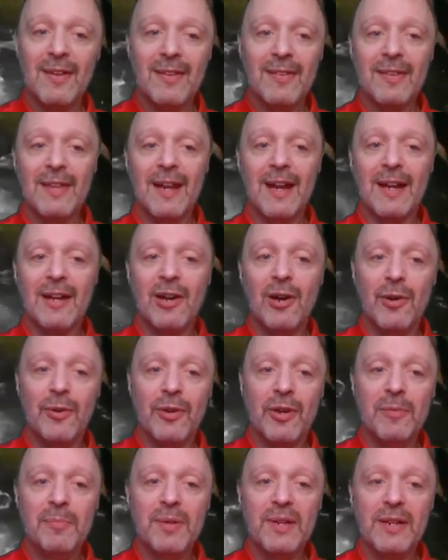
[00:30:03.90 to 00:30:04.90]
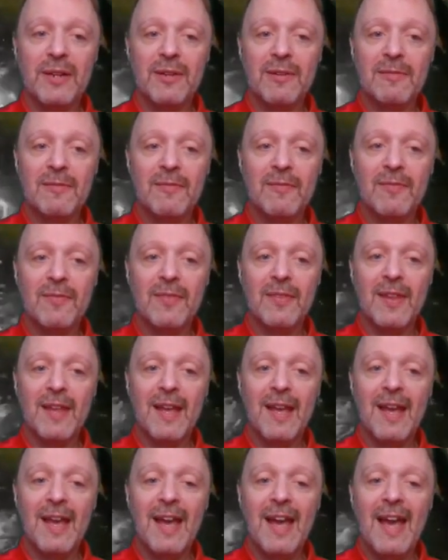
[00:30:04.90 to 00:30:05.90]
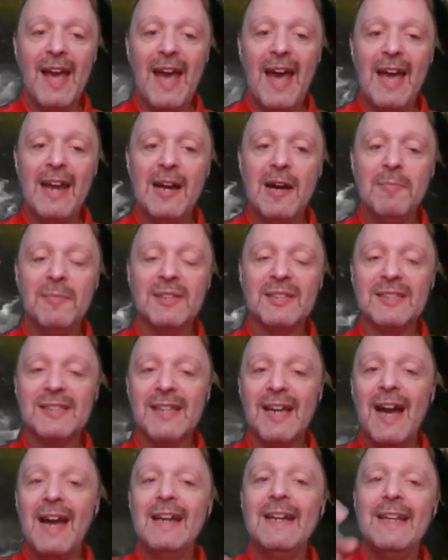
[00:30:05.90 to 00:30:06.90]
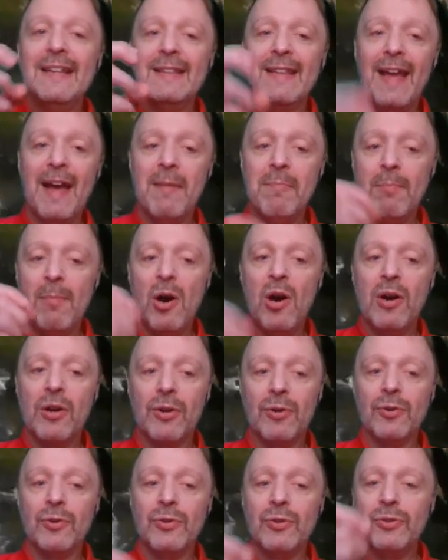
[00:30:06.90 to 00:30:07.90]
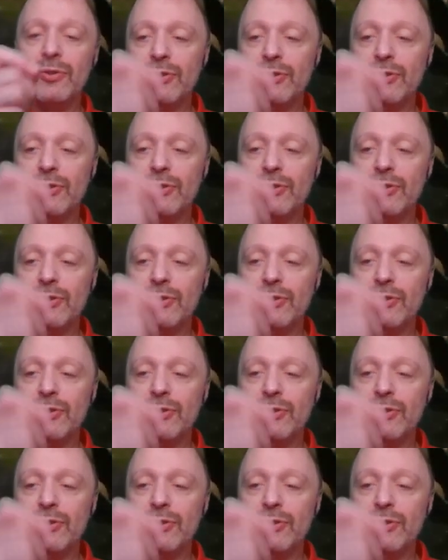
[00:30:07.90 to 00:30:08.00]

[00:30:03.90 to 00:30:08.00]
that I called up here, and I'm assigning that model